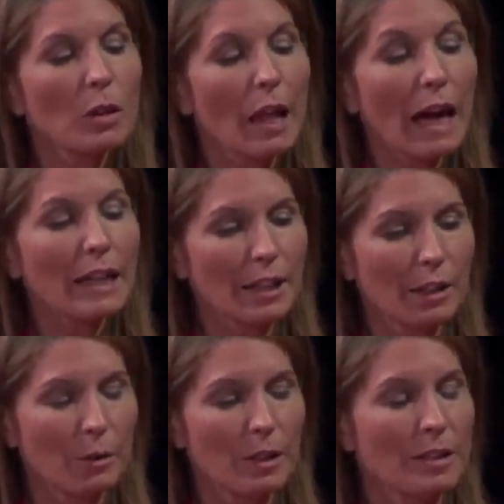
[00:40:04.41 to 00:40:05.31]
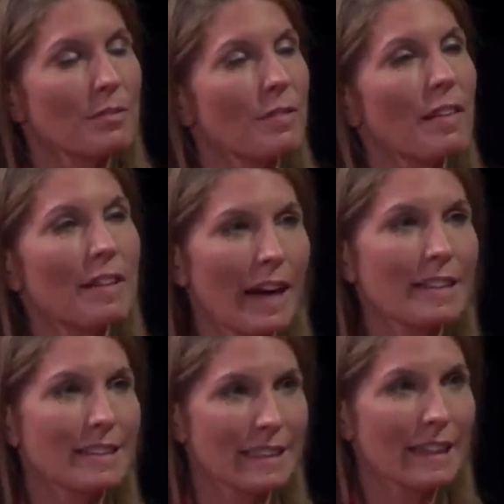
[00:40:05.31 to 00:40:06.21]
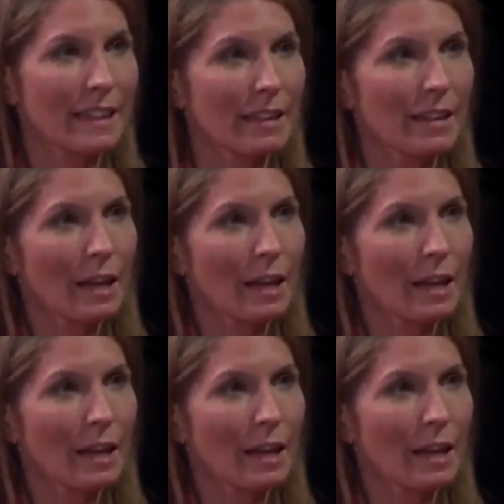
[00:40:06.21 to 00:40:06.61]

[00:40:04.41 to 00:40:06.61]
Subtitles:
like you can defend the idea?